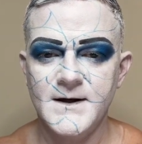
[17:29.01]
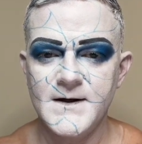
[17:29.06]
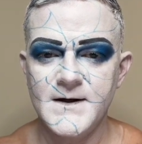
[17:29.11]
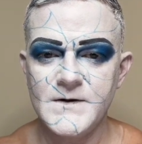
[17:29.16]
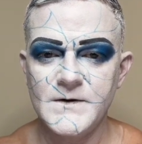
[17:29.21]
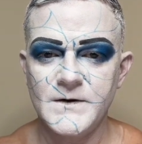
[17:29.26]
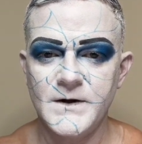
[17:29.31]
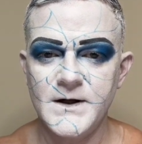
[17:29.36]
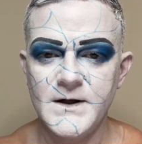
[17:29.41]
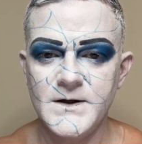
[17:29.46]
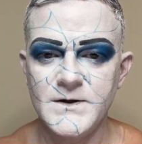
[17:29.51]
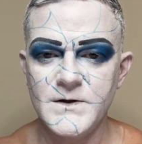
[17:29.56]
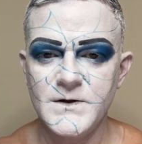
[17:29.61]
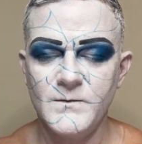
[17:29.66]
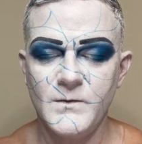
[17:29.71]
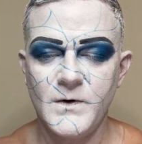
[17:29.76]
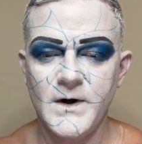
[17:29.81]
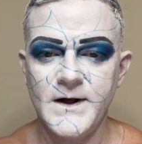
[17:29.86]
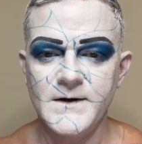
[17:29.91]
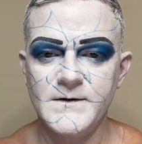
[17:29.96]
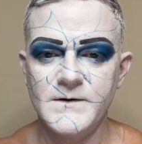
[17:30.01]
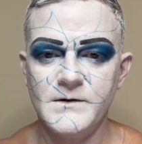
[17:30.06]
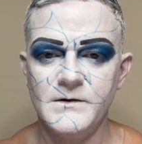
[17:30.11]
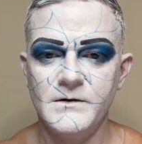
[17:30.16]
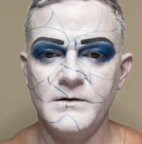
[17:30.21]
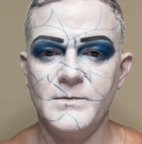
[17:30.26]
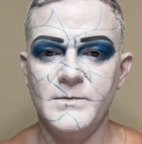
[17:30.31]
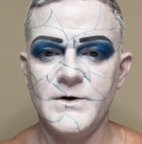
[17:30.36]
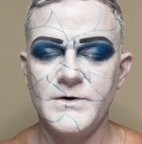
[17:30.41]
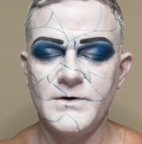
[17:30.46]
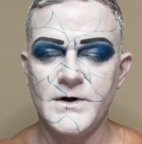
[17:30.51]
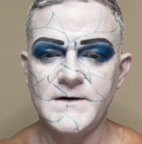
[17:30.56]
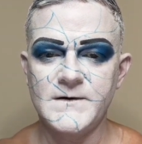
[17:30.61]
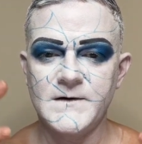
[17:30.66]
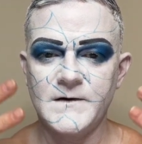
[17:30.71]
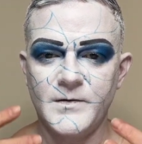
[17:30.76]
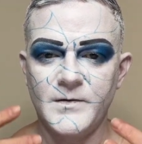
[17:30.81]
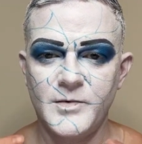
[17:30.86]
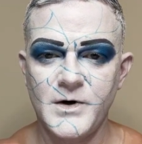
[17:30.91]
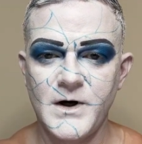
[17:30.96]
clean as you want it to, but
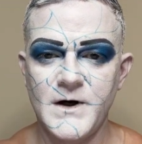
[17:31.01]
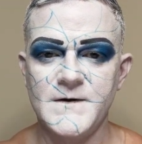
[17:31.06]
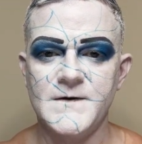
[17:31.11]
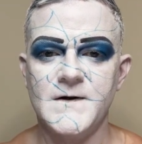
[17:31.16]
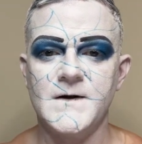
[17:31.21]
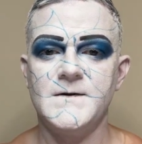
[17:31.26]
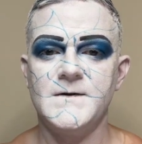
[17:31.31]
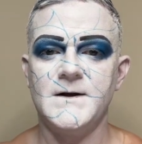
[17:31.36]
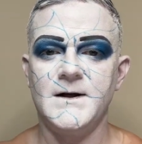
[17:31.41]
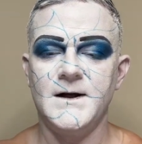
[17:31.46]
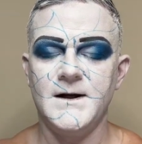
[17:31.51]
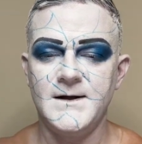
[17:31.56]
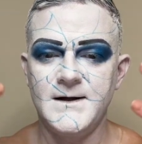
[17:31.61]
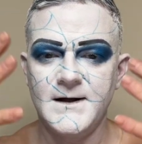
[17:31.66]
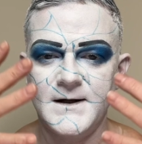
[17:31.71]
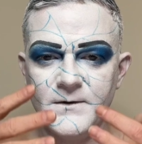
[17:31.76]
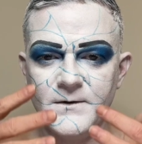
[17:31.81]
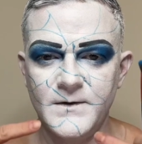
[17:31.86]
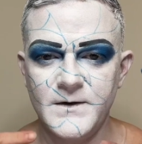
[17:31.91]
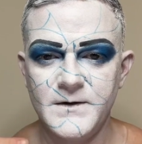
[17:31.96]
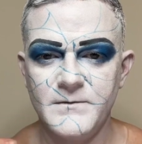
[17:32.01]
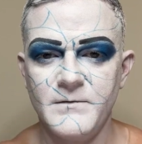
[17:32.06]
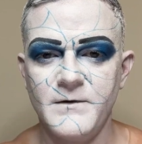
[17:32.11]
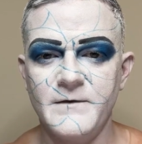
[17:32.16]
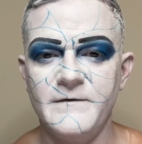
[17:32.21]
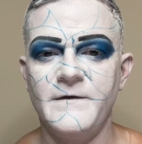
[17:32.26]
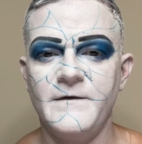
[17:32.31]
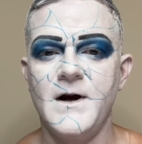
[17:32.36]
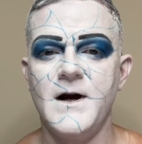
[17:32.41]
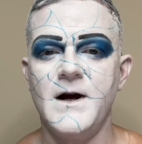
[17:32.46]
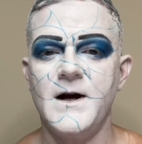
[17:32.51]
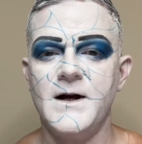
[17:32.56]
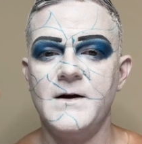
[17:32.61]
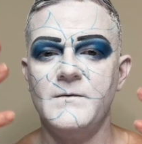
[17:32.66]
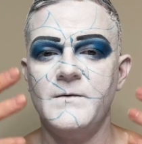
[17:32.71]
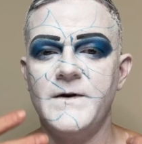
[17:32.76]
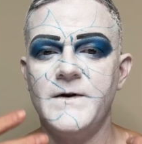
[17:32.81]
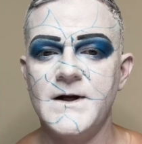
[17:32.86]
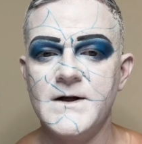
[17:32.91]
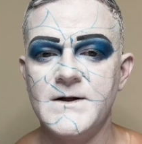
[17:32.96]
trusting the process and continuing to refine
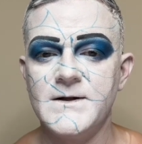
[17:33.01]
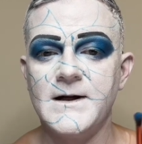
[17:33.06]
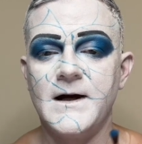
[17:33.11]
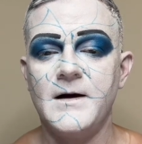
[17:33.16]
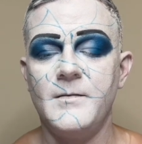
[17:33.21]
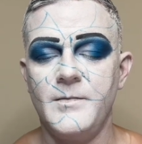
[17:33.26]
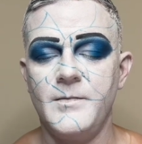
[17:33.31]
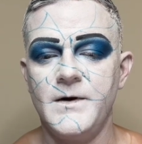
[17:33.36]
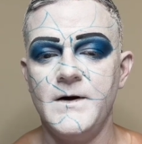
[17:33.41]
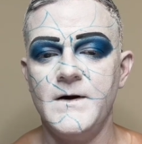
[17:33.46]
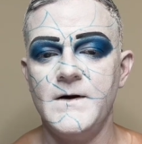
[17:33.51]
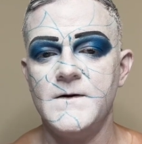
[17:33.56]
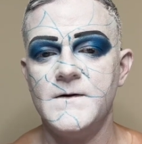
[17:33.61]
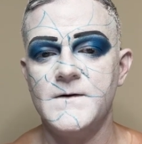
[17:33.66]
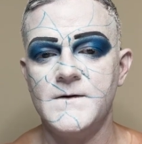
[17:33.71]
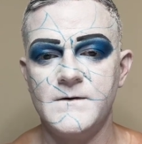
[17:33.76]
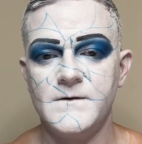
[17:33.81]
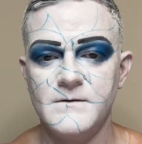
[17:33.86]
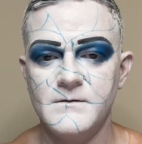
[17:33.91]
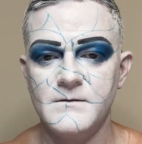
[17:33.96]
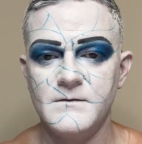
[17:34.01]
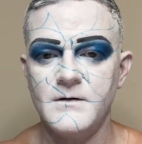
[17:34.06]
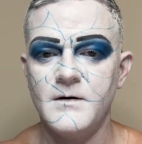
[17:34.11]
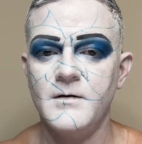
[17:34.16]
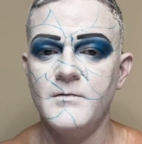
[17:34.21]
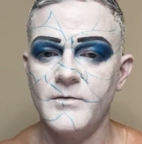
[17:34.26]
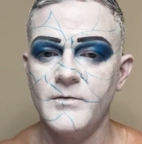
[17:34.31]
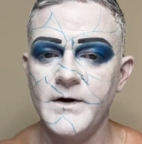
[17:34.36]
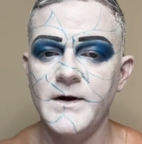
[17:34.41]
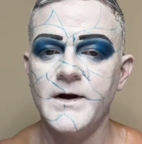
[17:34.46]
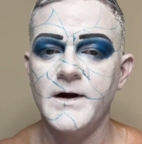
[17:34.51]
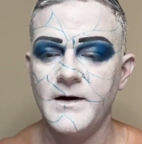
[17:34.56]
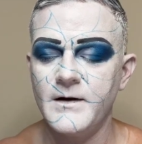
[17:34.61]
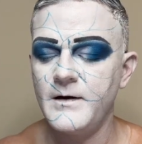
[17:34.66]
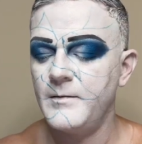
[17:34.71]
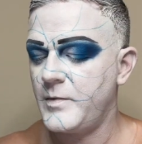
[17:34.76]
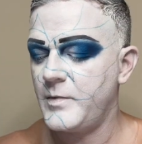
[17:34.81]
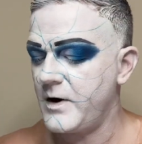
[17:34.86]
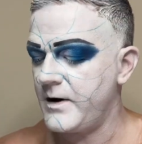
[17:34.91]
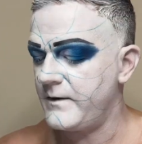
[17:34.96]
with each step is really a
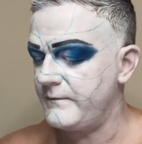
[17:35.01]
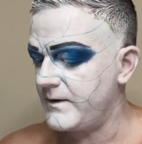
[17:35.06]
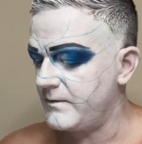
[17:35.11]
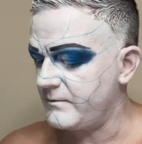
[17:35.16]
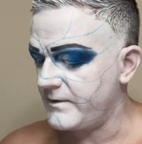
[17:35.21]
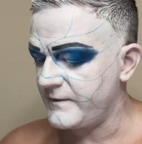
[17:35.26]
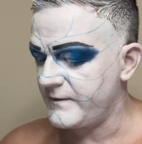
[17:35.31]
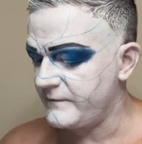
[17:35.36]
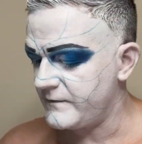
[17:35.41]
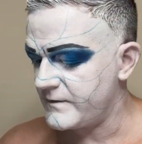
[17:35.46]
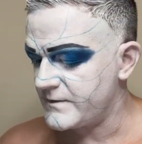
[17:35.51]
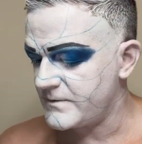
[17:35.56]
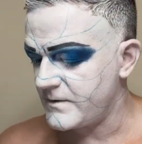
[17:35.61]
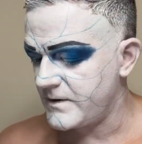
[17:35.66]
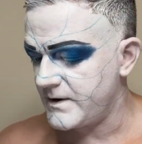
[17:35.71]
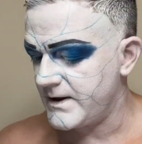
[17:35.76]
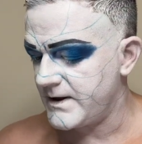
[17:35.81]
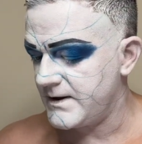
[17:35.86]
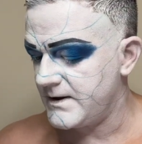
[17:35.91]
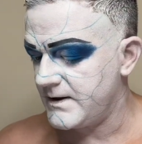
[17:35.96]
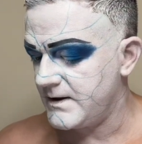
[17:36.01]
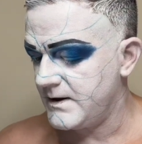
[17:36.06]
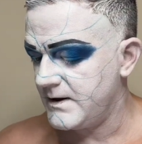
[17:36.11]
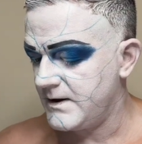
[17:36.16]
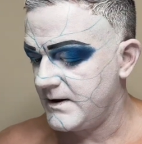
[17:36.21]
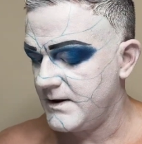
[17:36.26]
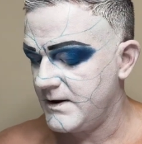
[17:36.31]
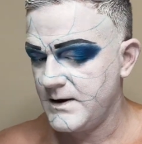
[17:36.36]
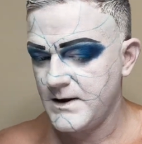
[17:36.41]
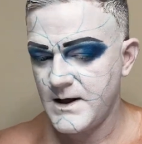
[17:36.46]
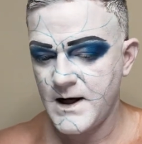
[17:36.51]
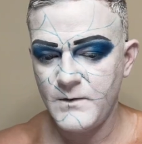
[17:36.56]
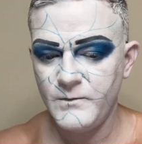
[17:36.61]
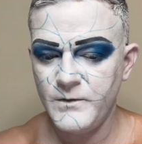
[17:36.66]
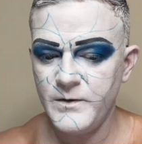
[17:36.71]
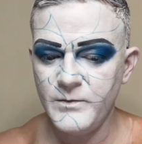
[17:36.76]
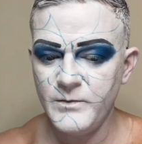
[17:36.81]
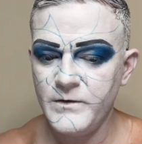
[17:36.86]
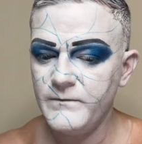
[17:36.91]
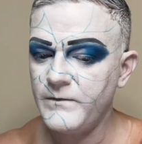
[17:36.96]
part of it. When I first started, I
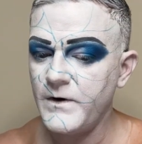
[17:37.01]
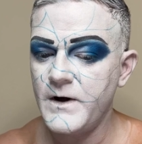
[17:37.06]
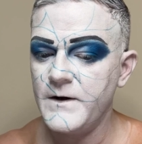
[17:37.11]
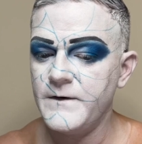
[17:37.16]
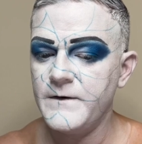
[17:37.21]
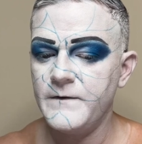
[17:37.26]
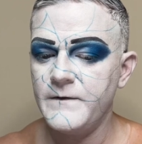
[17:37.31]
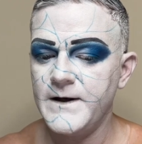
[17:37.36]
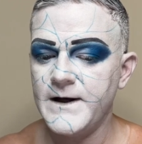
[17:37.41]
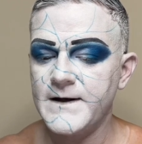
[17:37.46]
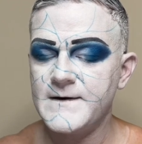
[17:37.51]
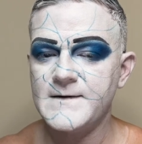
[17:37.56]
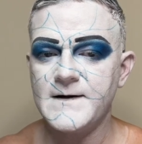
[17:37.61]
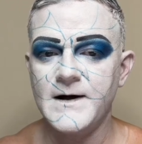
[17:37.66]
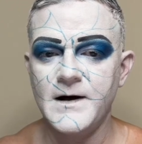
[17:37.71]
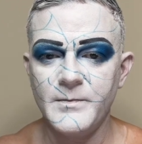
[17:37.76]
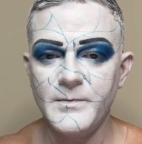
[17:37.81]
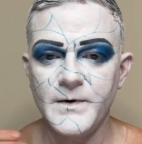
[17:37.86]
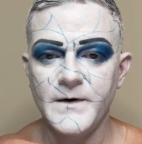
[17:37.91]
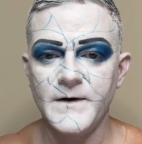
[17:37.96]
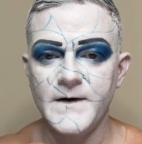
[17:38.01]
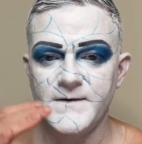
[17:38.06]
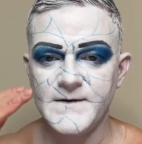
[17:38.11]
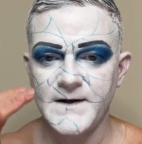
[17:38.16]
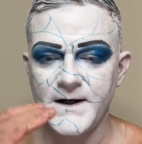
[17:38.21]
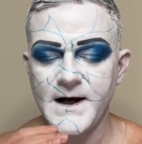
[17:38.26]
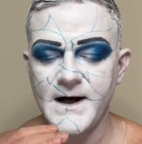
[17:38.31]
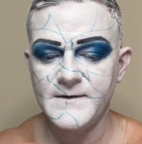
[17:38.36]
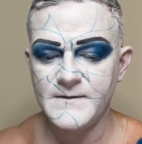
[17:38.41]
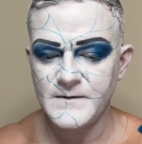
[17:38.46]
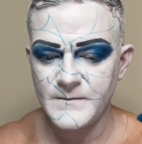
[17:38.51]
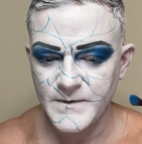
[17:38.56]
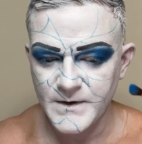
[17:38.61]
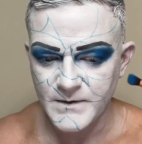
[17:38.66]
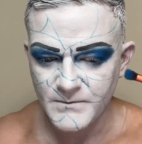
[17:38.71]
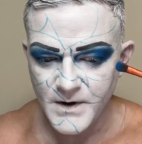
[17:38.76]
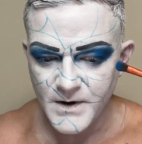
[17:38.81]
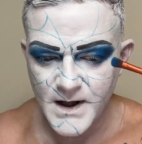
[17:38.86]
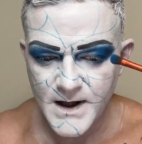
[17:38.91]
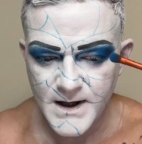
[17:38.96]
wouldn't move on to the next step unless I got something
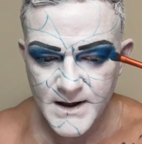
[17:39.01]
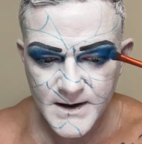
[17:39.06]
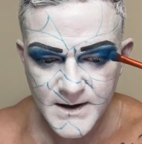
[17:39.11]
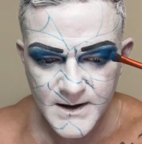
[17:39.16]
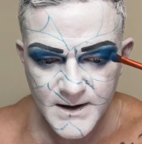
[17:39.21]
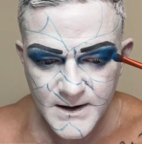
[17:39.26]
right.